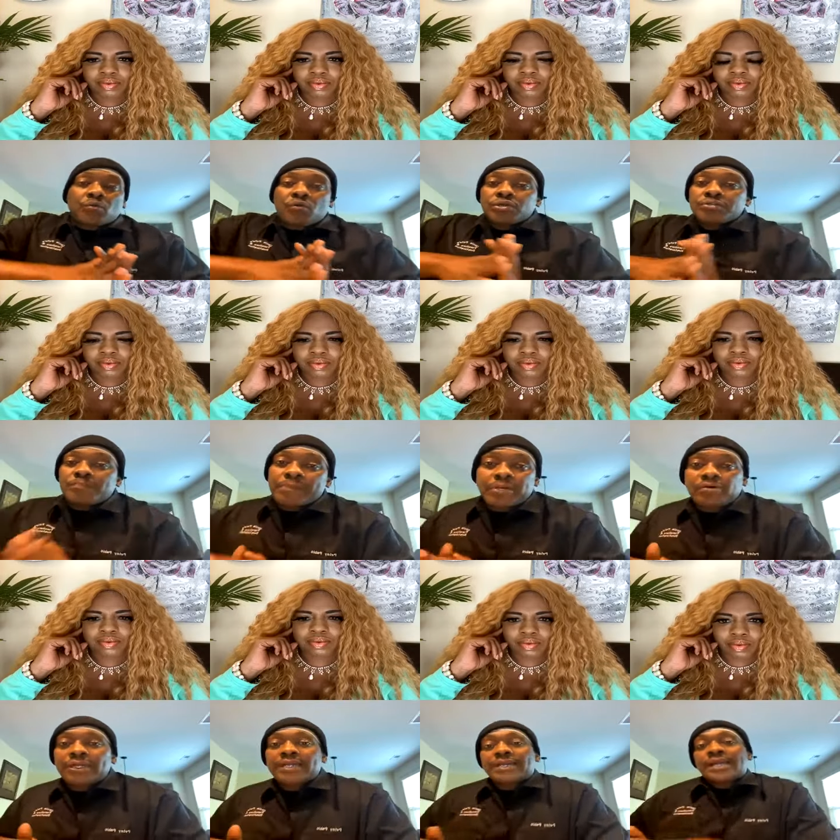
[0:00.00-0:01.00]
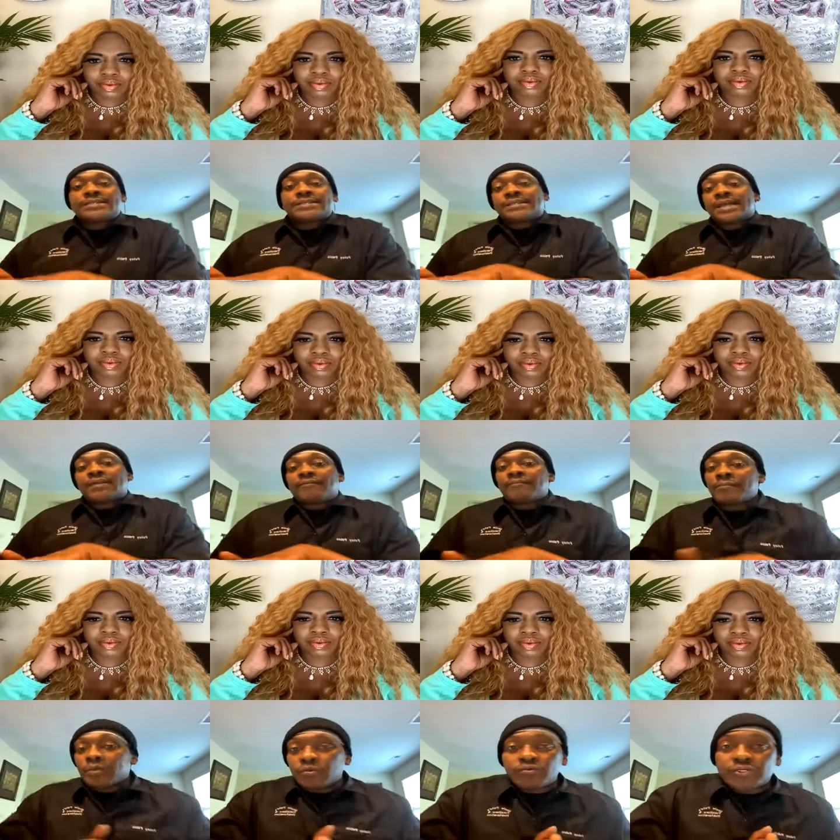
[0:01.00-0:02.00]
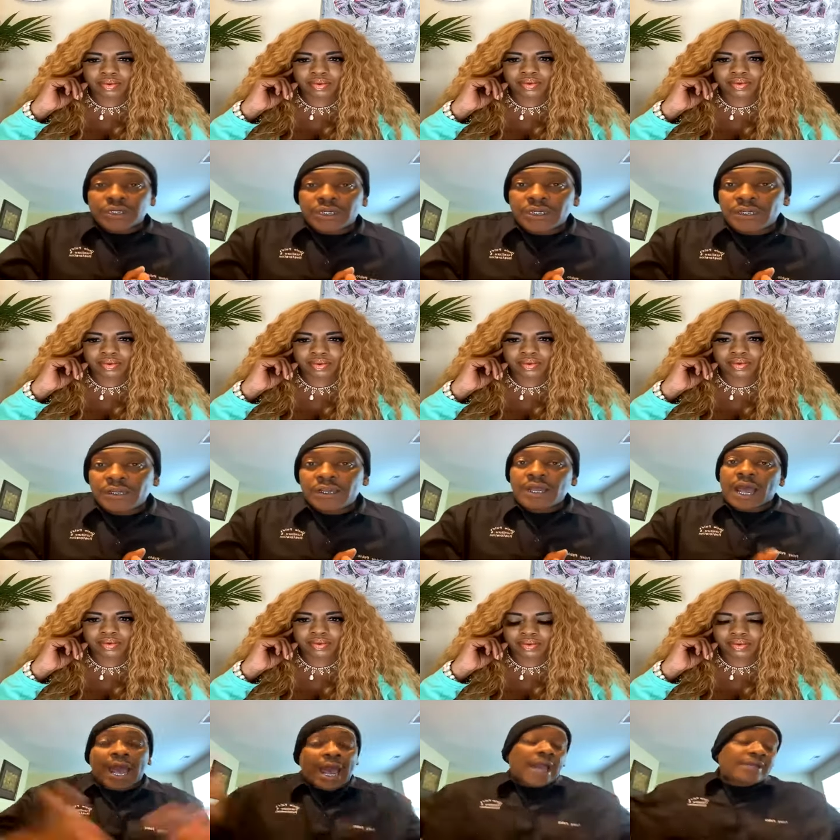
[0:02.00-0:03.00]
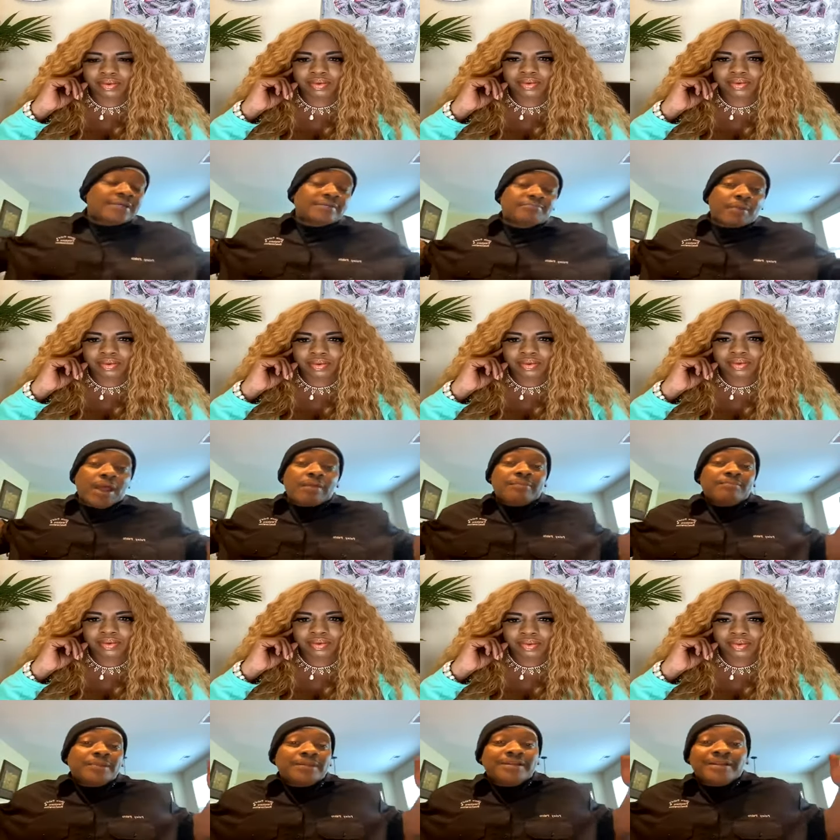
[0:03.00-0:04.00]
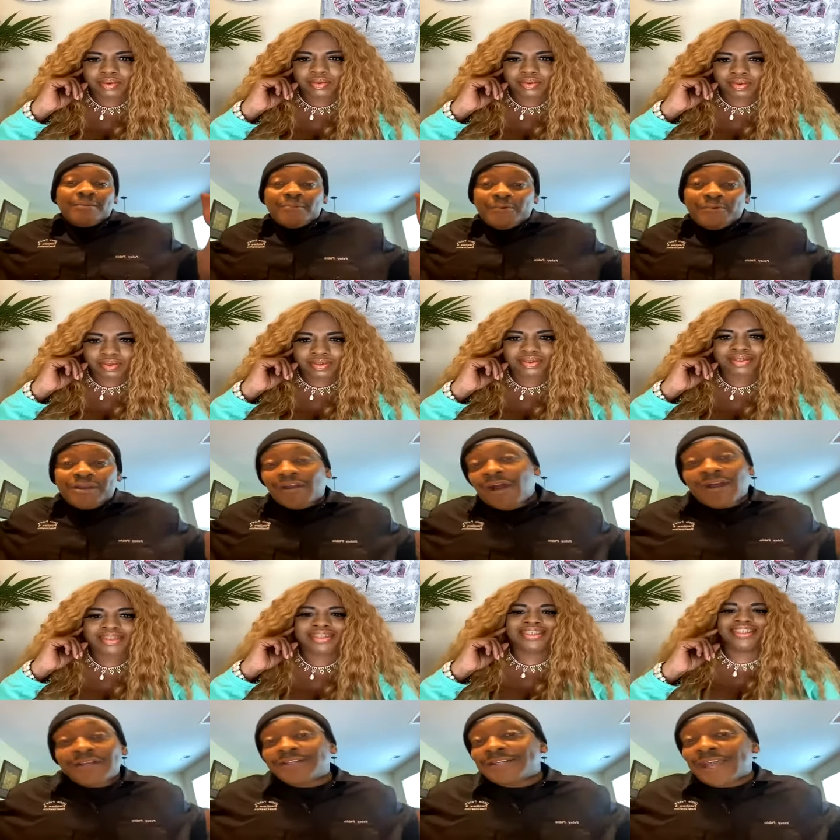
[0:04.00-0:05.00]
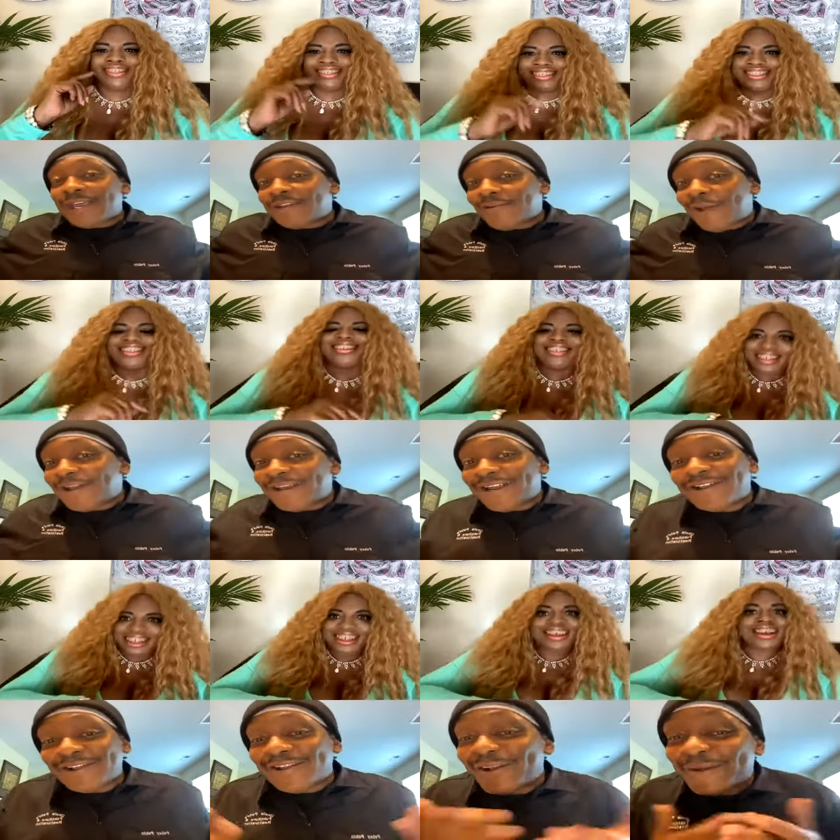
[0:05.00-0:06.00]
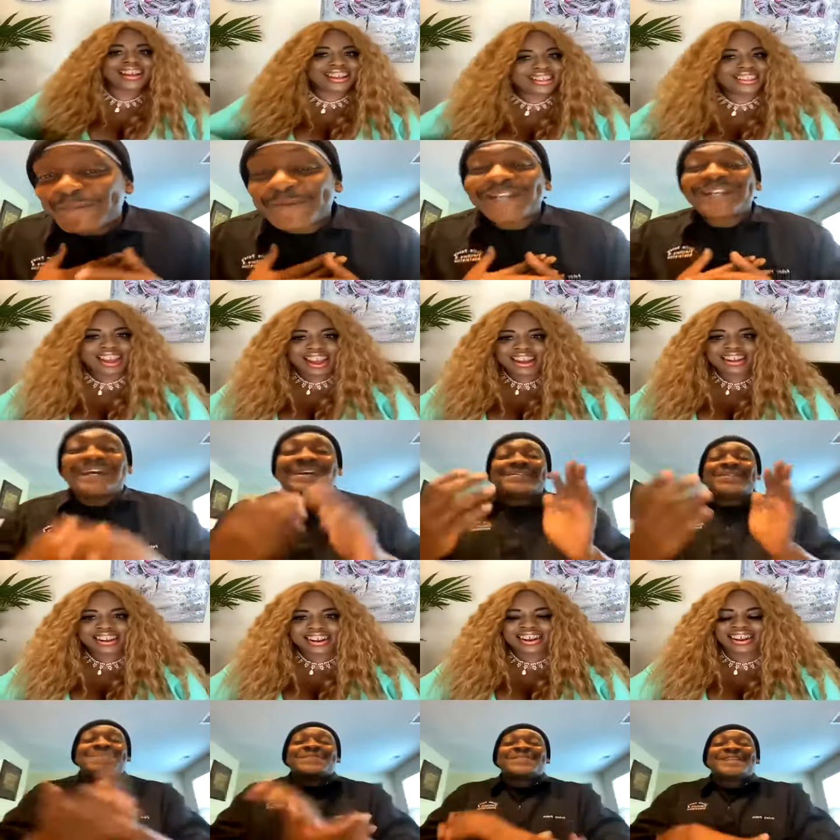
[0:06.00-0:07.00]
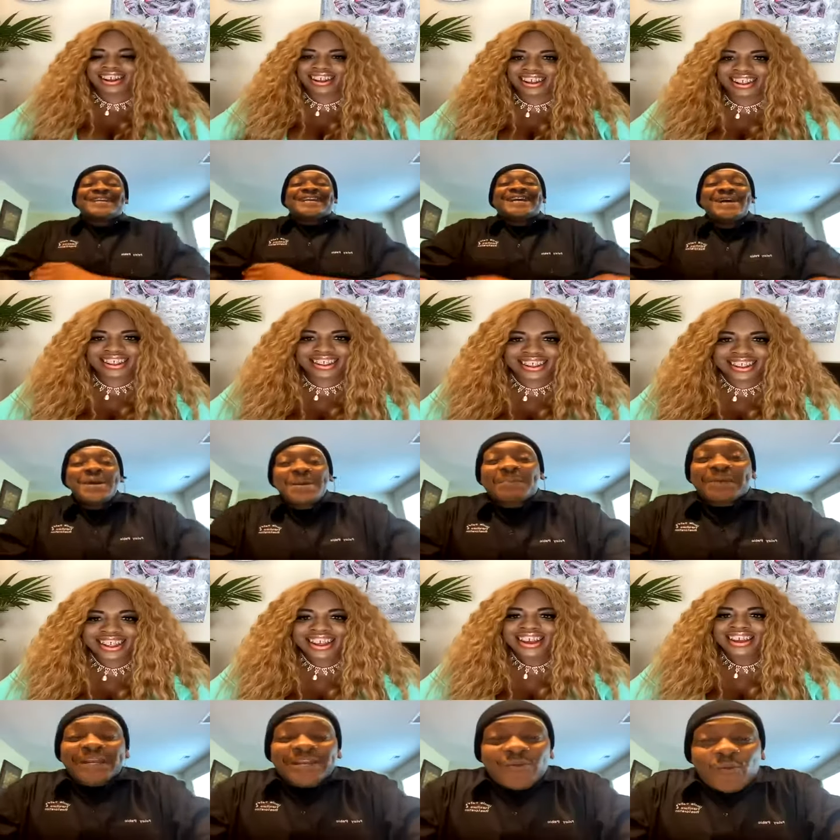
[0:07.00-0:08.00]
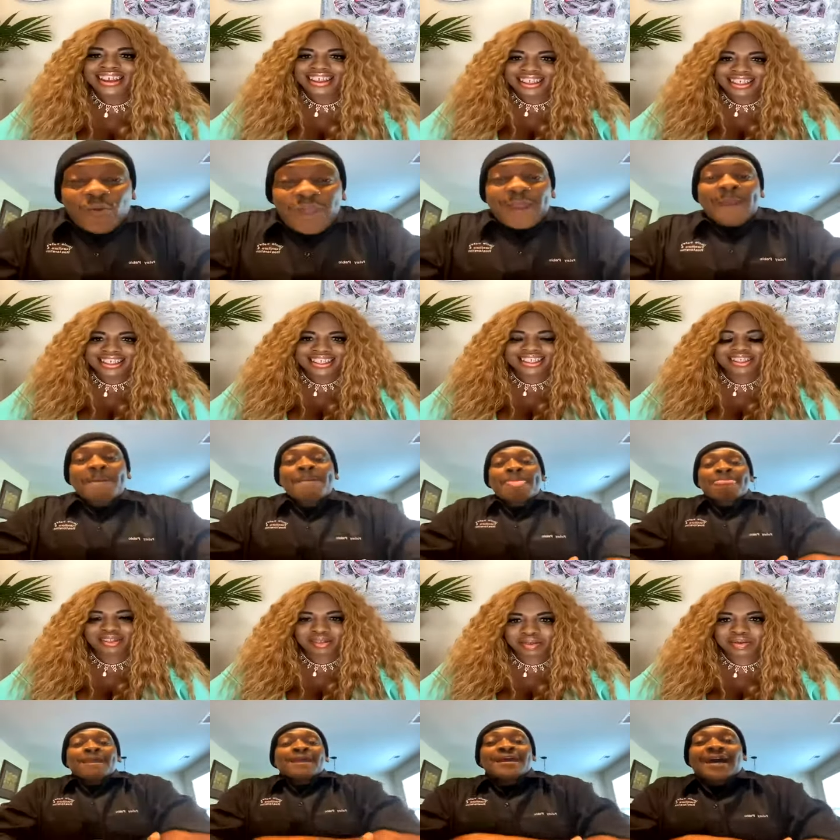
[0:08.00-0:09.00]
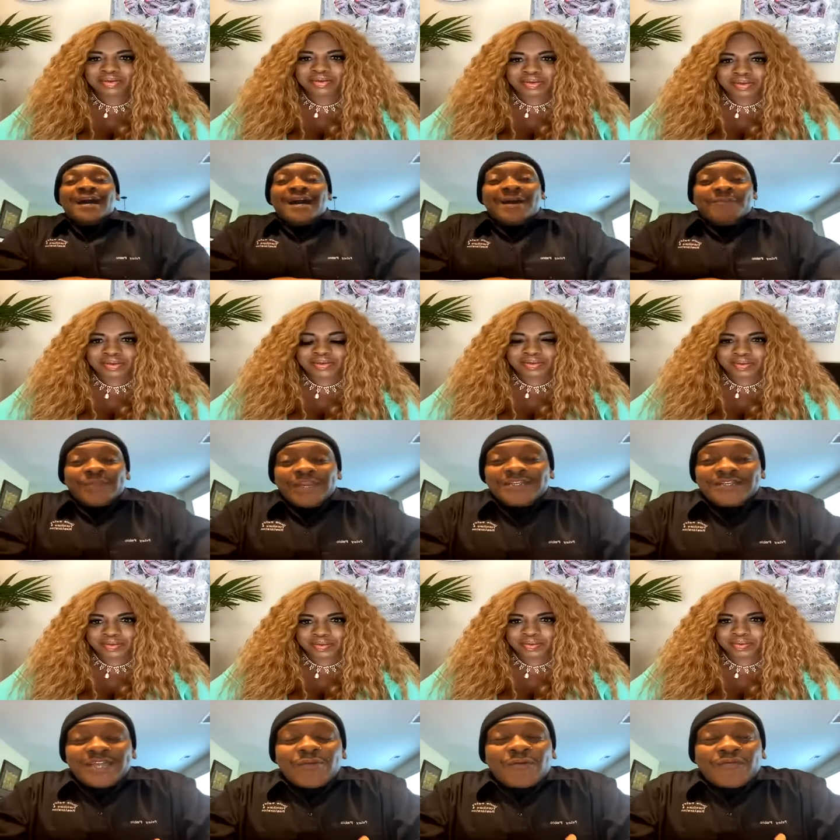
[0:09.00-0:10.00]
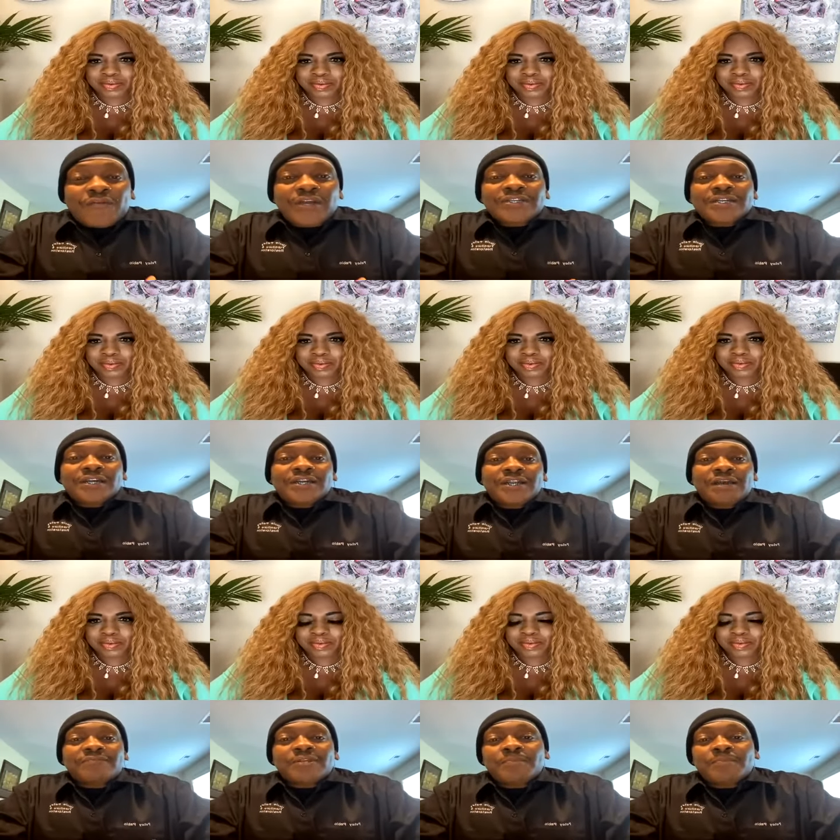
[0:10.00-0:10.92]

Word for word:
Speaker 1: building instead of music, I could probably be the number one architect, right? You know,
Speaker 2: exactly. But, I,
Speaker 1: but either way, um, it's still refreshing enough to be